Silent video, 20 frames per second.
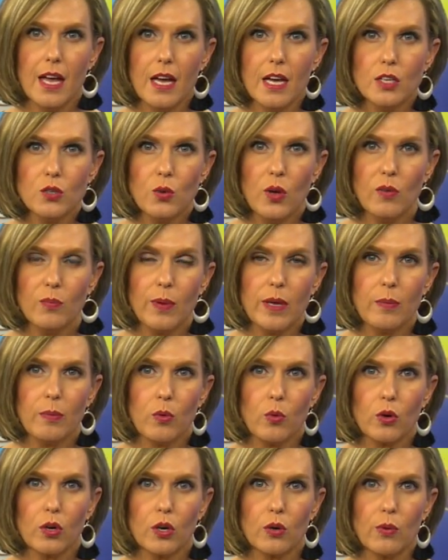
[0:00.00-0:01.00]
Twelve people
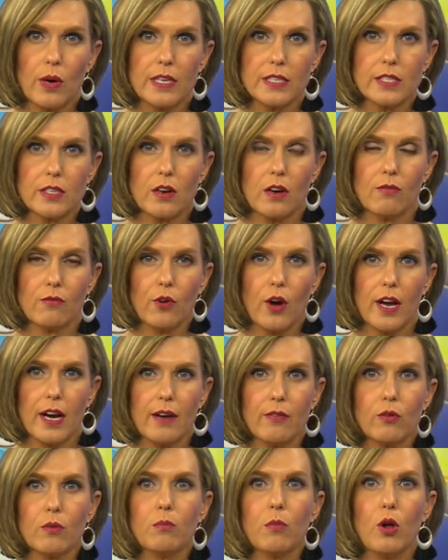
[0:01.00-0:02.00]
were arrested on
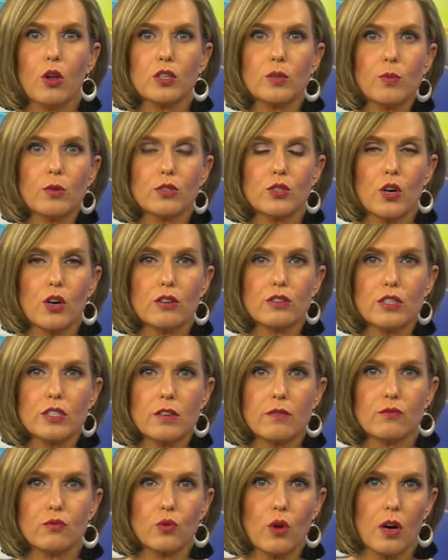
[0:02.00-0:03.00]
Friday for multiple charges
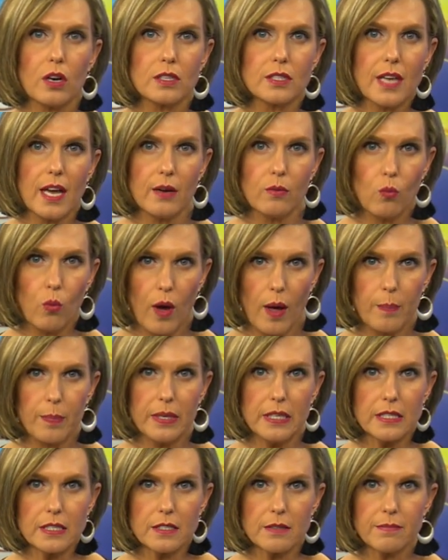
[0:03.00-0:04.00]
of drugs and
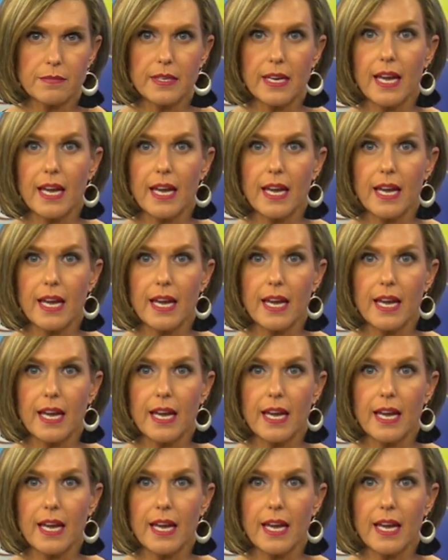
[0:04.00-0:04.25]
weapons. The